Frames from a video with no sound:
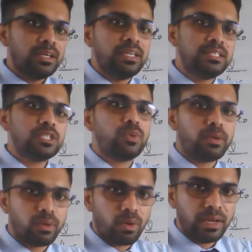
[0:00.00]
this is
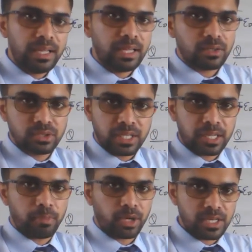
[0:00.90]
what we call the
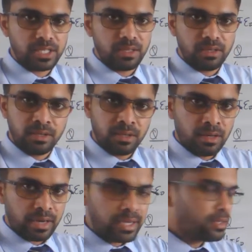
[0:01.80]
electrostatic potential,
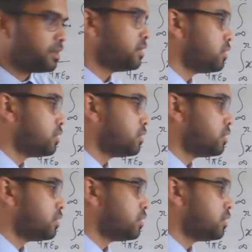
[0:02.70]
right?